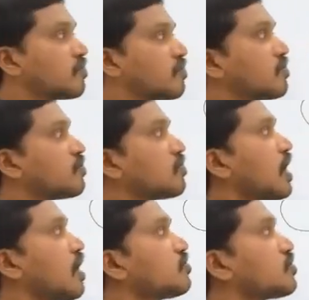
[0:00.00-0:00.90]
we
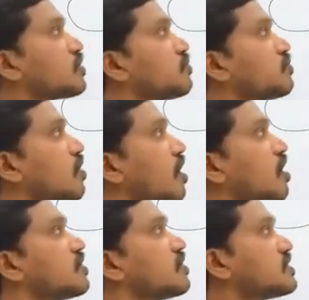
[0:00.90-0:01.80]
have to remove all
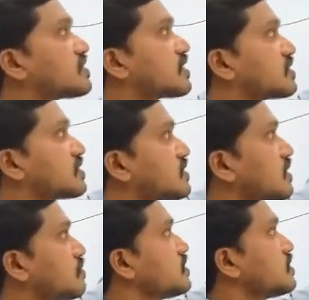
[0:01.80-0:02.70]
these structures. That
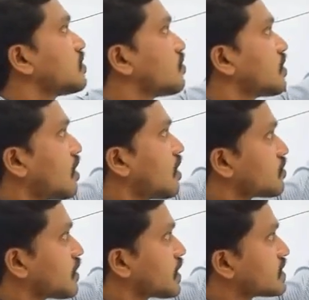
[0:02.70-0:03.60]
means we have to
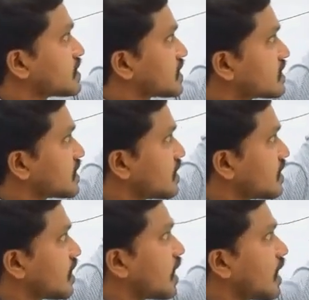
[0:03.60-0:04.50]
make a section
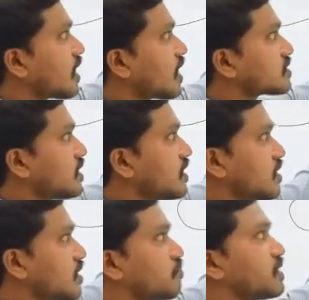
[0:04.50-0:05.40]
along the
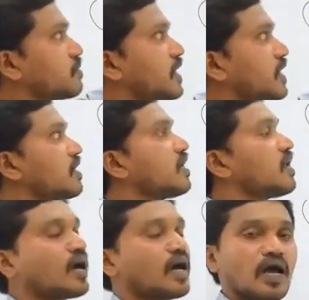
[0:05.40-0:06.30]
midbrain
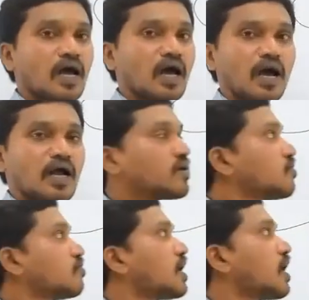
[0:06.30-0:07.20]
and we
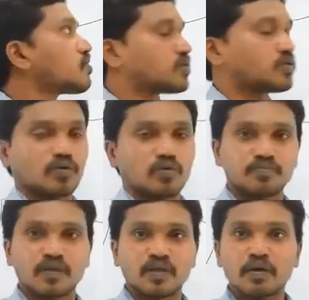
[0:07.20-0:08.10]
have to show.
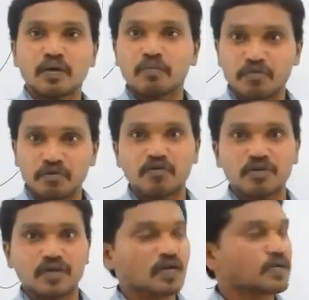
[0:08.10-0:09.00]
Before
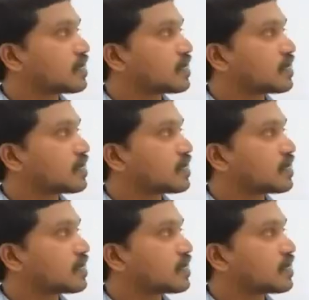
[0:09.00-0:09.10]
that,